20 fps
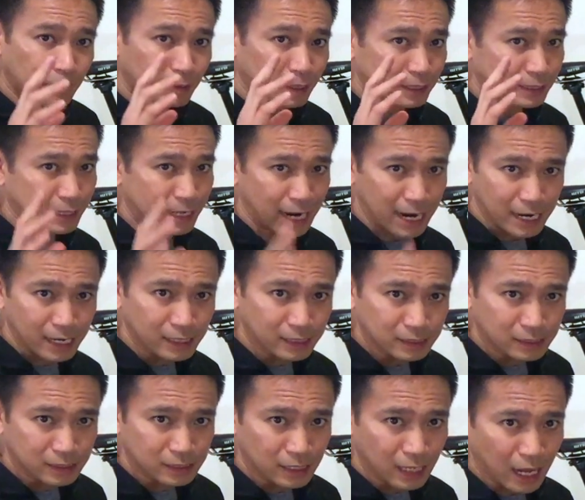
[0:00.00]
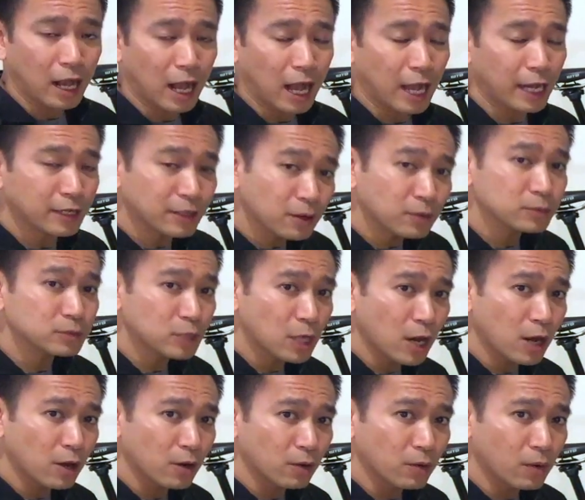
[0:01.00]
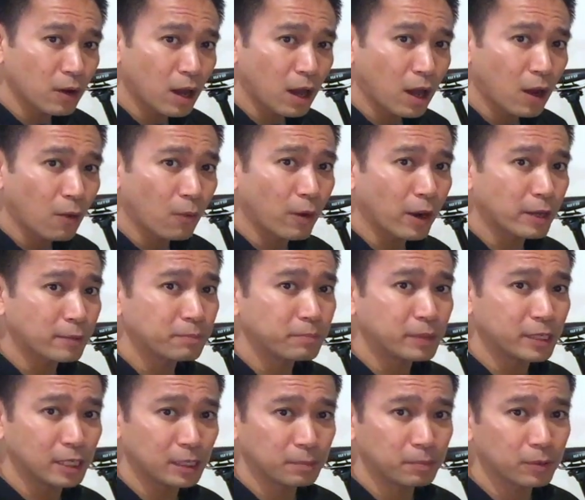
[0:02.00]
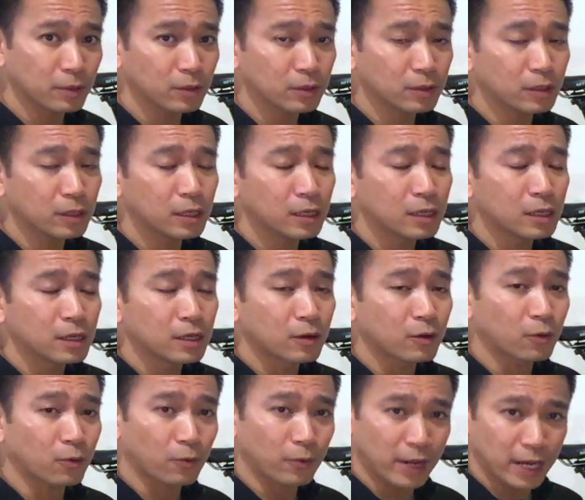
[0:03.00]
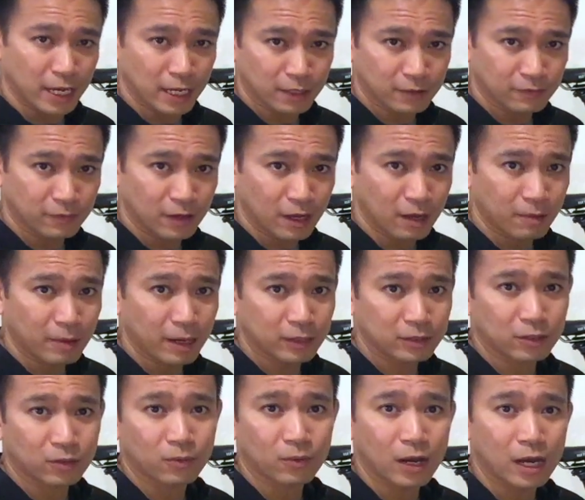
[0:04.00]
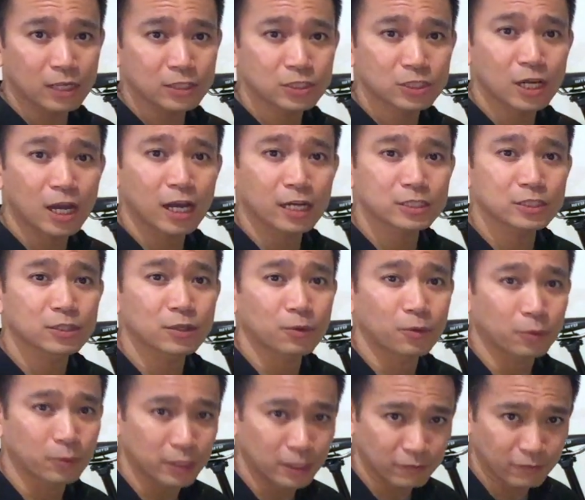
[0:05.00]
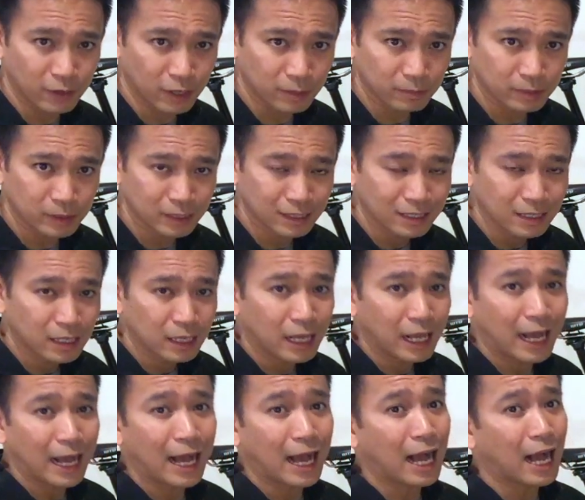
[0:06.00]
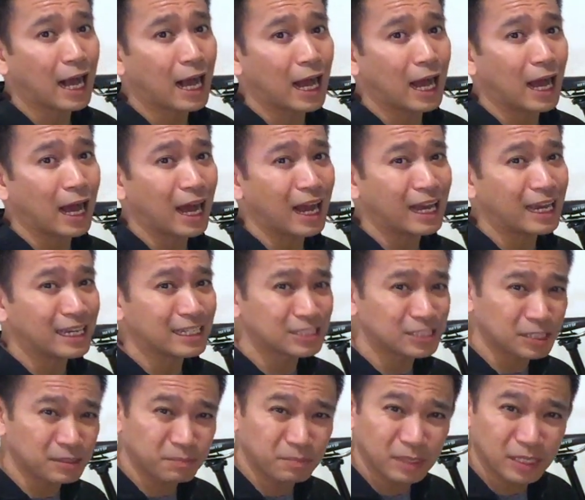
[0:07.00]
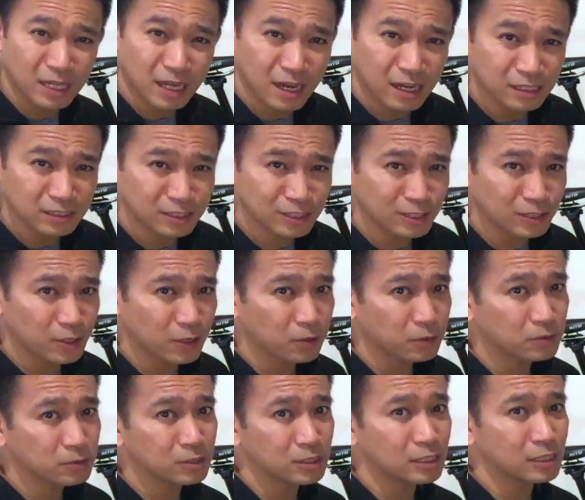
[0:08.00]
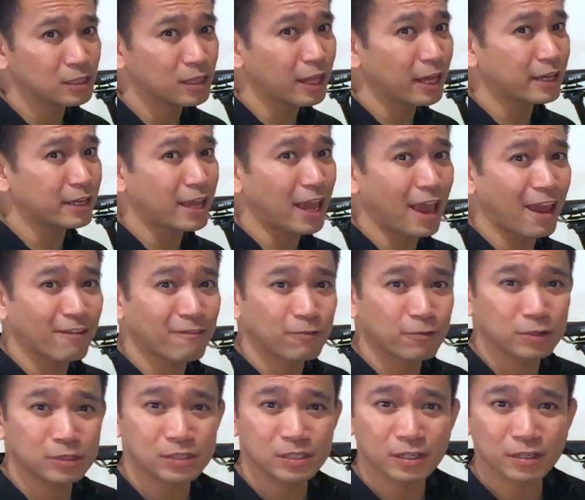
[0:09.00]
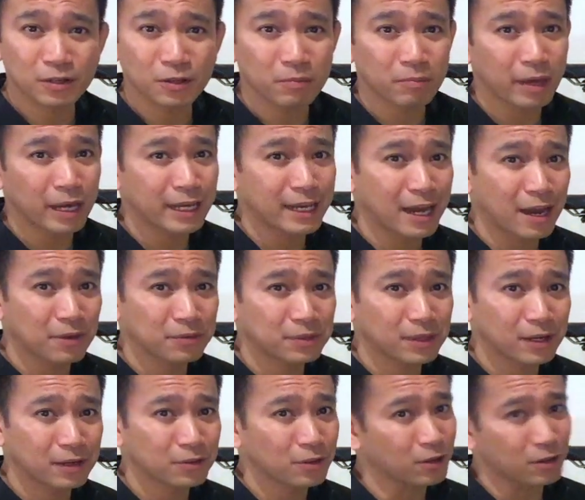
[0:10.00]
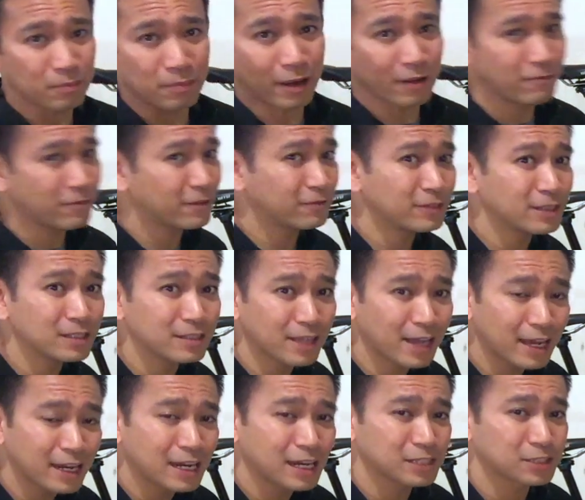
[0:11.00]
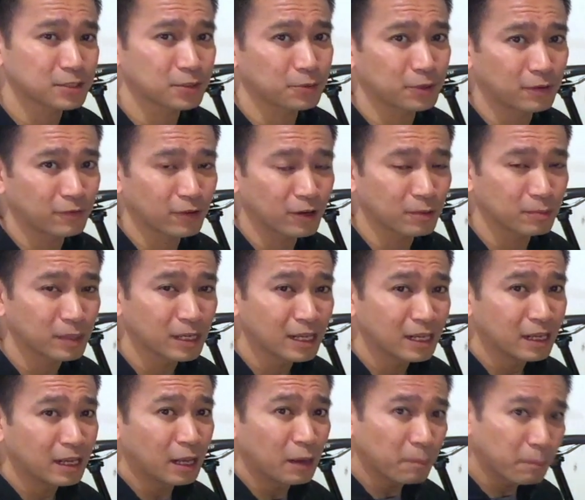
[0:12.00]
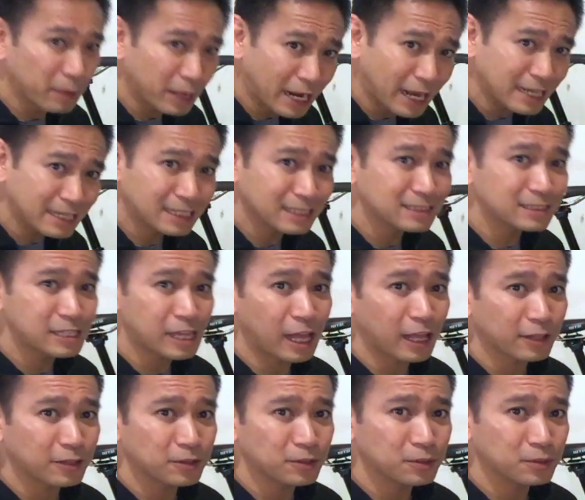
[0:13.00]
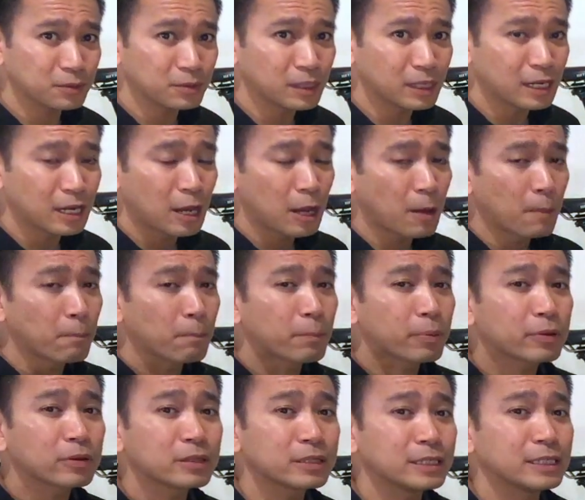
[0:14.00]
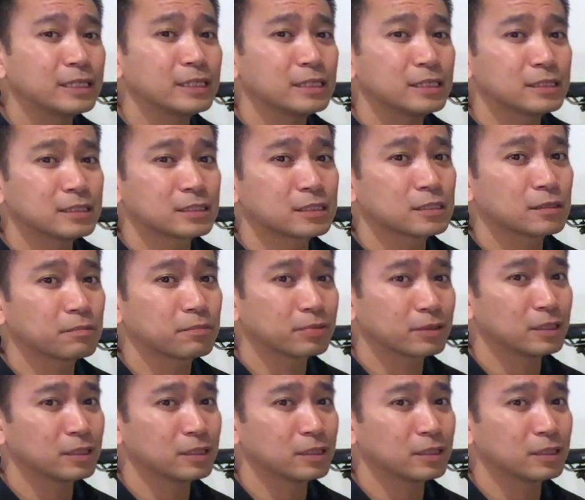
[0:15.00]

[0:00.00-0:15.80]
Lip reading: But guys, I don't know why people rave about the RockShox reverb. Is it because it goes in like every single bike out there? Look, my 5010 has a reverb, but I can tell you, please